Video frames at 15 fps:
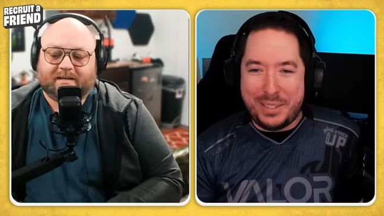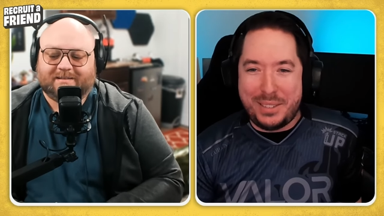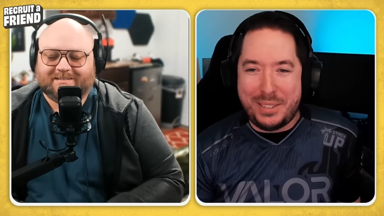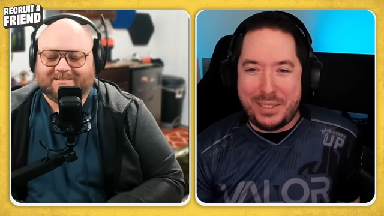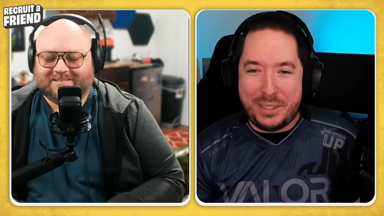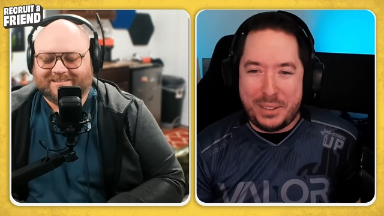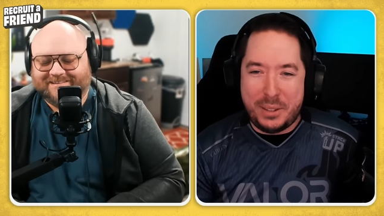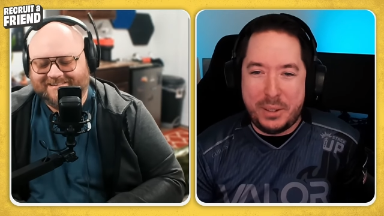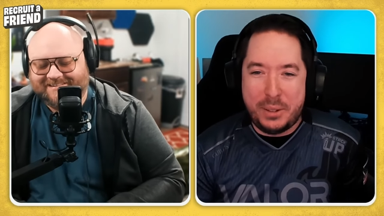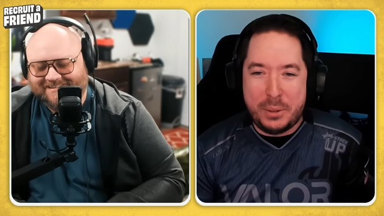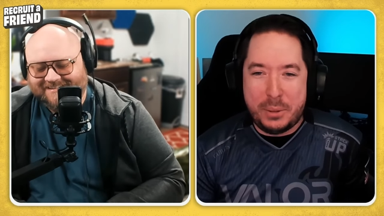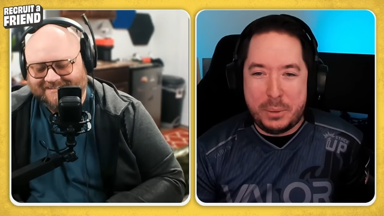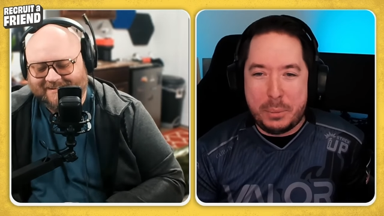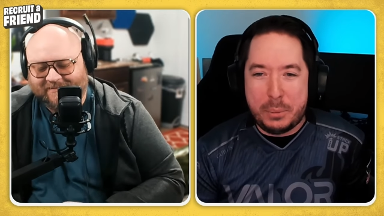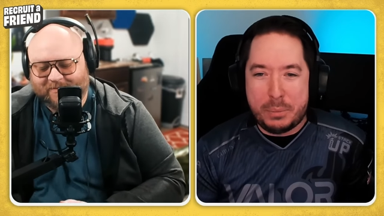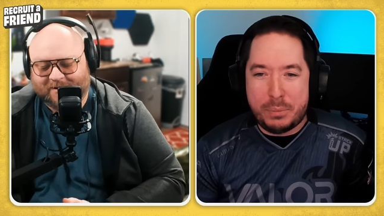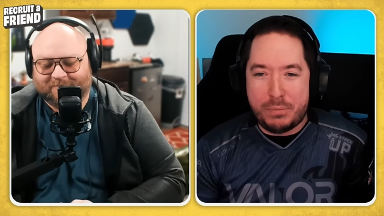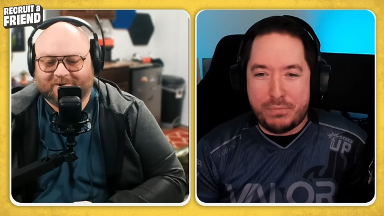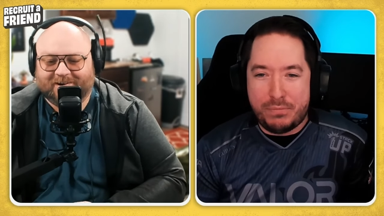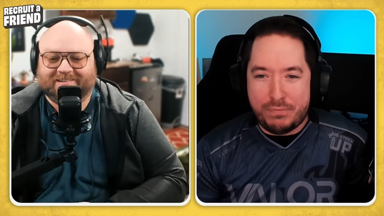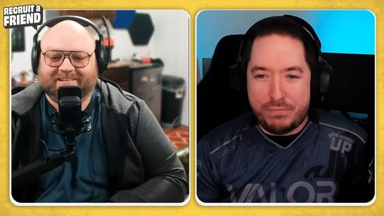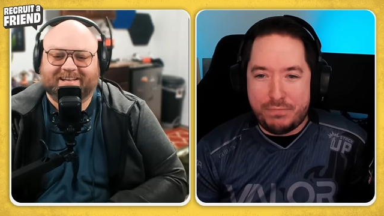Speaker 1: is Everybody
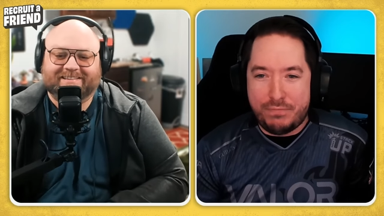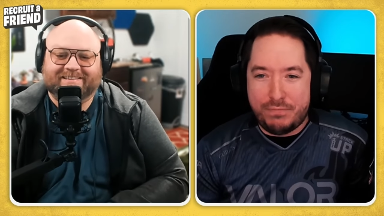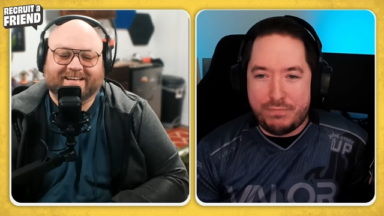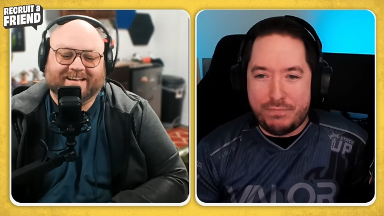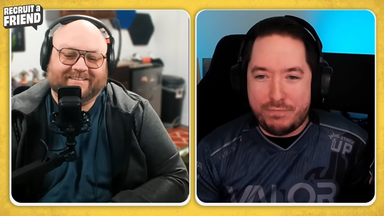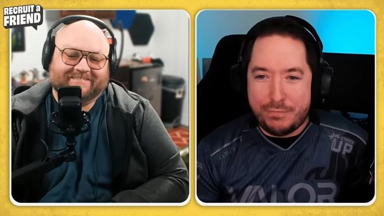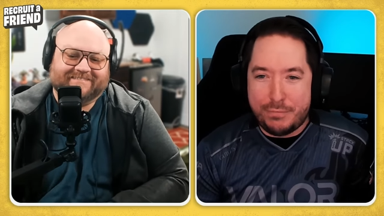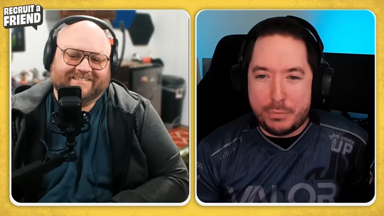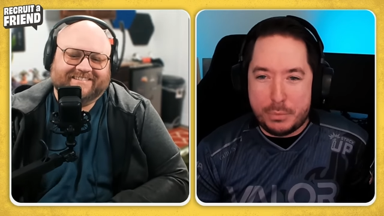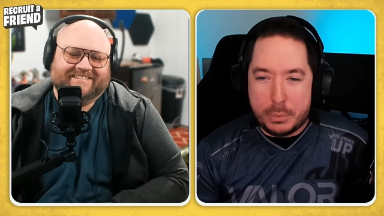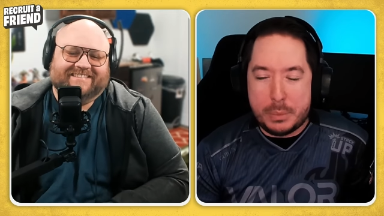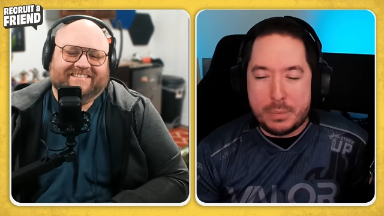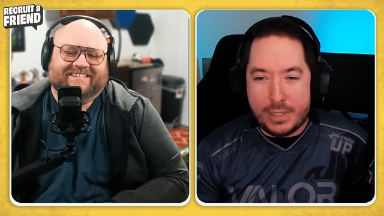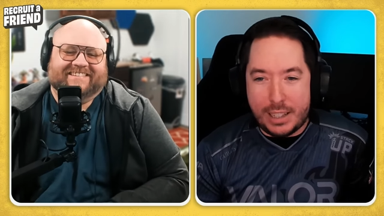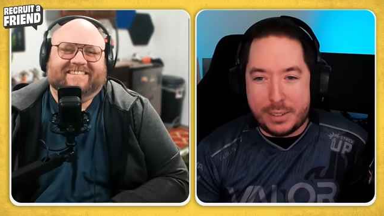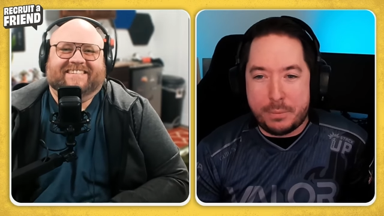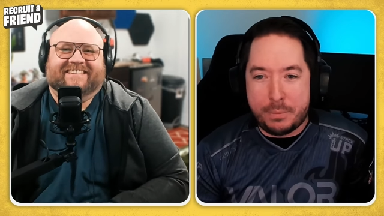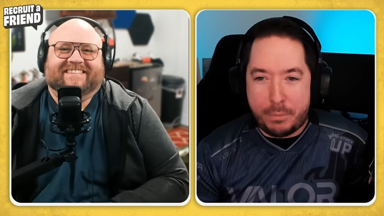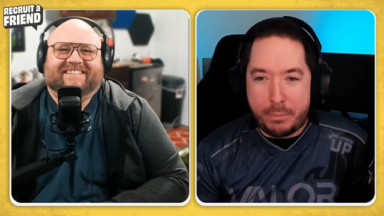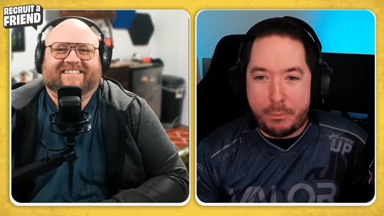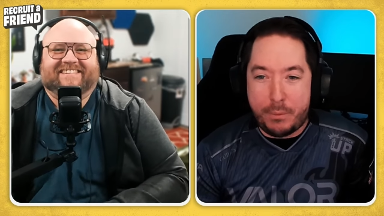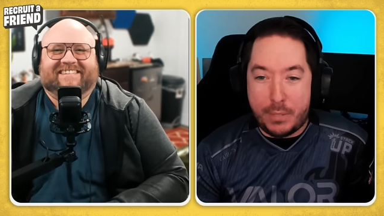write that down. yeah,
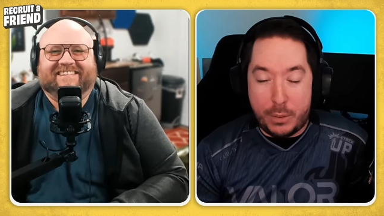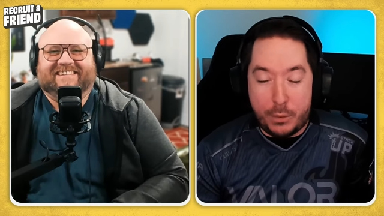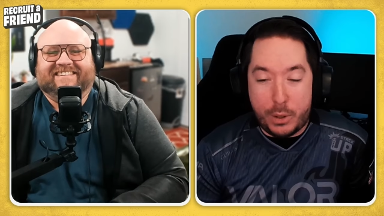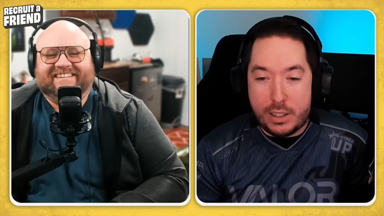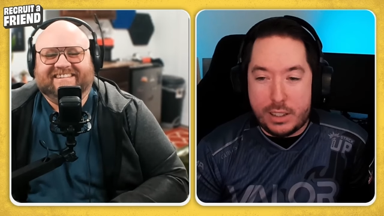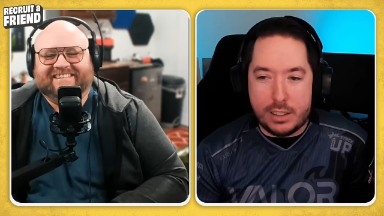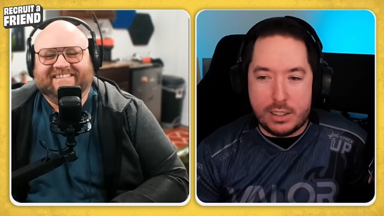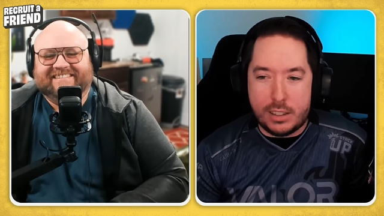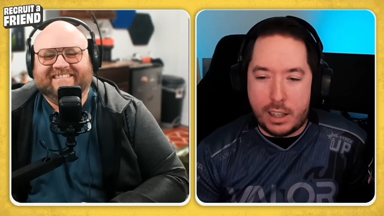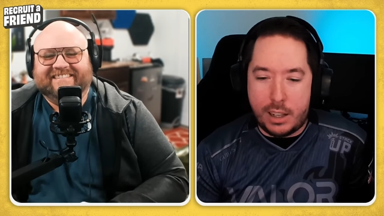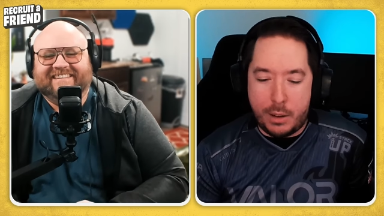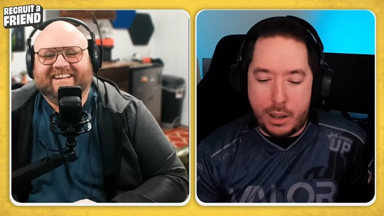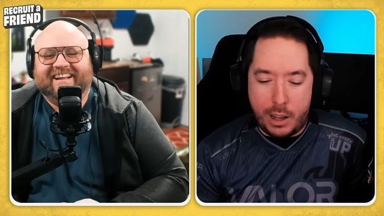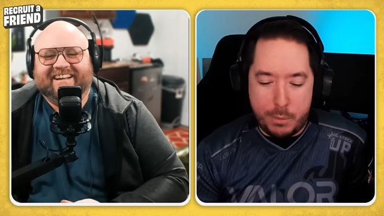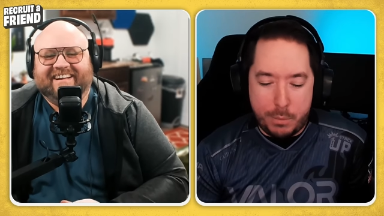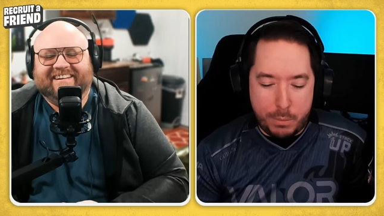
Speaker 2: it really does. I, am I'm,